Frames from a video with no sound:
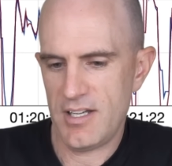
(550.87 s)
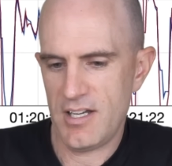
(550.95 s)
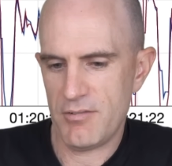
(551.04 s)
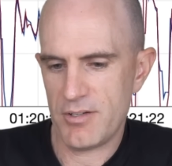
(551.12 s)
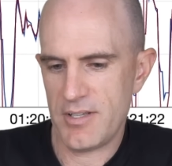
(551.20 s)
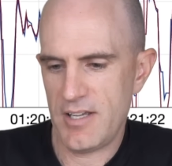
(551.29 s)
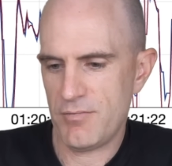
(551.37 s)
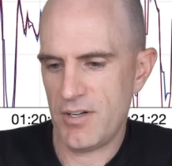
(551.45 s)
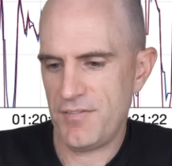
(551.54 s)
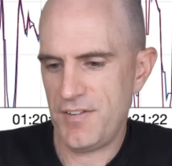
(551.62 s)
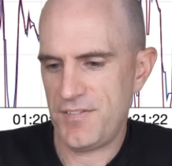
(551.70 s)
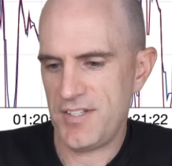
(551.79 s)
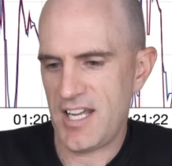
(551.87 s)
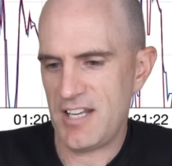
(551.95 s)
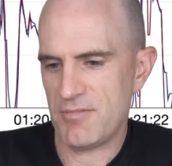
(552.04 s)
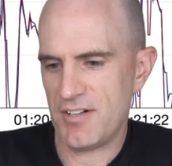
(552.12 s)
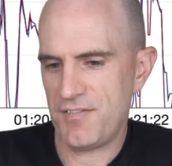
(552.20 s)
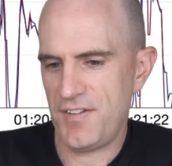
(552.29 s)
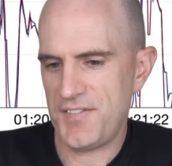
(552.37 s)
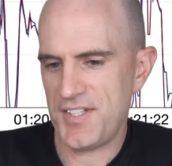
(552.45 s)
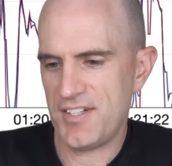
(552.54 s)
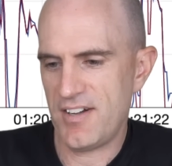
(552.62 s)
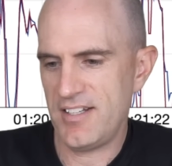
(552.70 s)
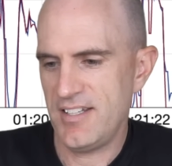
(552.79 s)
uh, what do we have? 158,
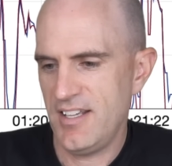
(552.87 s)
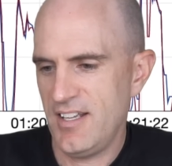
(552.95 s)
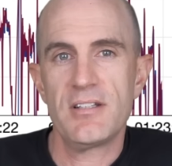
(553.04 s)
159.